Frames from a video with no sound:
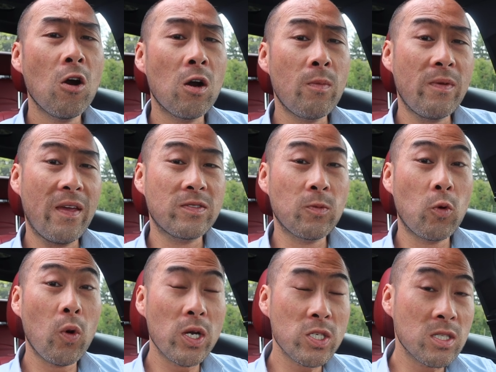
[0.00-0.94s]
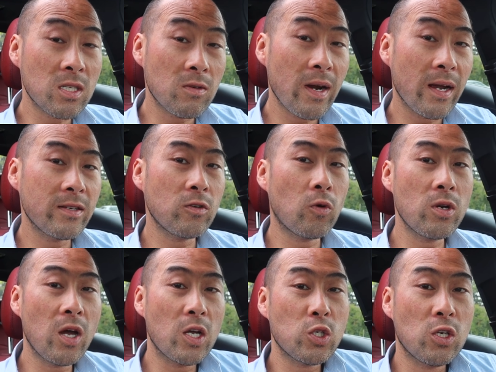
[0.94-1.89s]
or maybe you have some questions around it, or
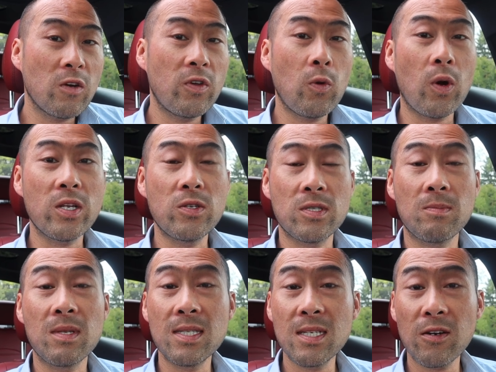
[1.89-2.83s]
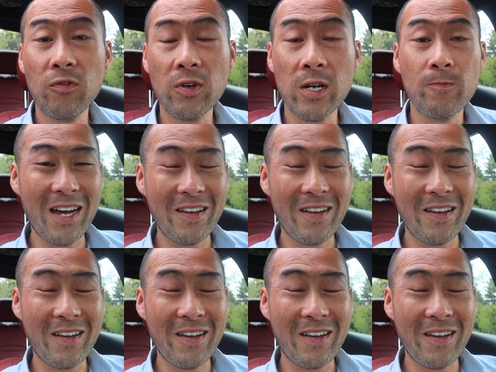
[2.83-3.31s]
not sure if you want to do something different.